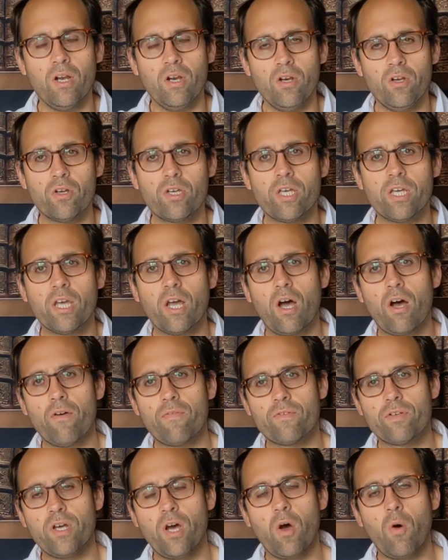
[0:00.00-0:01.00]
looking
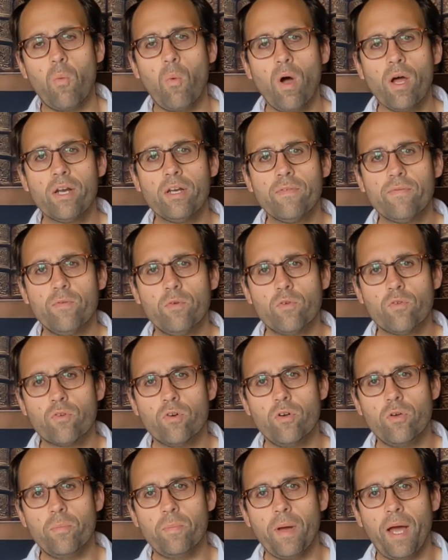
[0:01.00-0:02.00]
after a wonderful
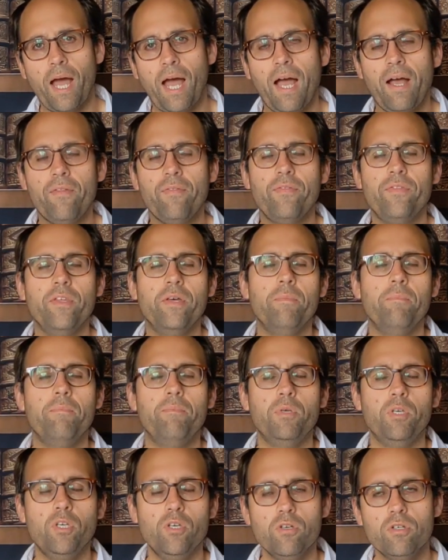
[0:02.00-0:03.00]
group at the
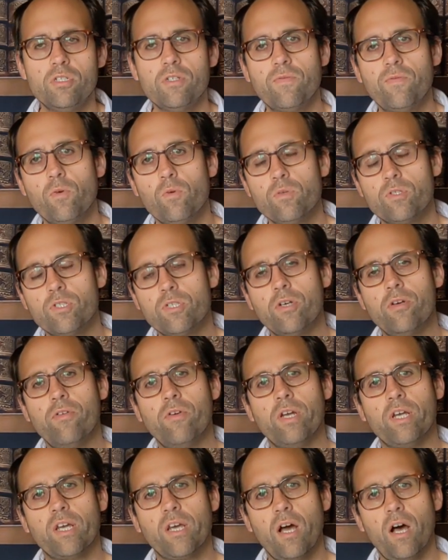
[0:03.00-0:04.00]
beautiful
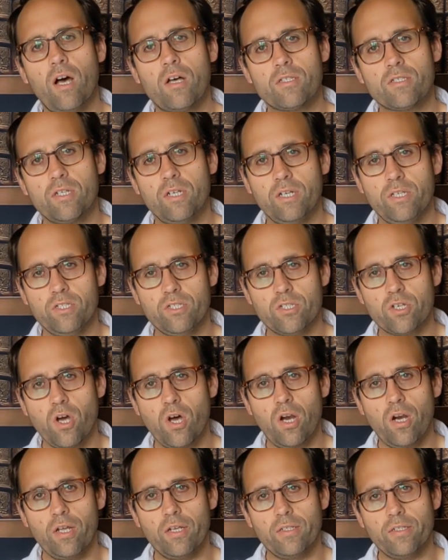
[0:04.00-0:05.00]
Turin Castle in
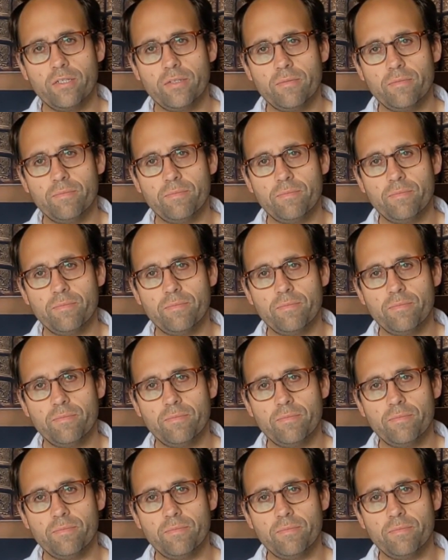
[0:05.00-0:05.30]
Scotland.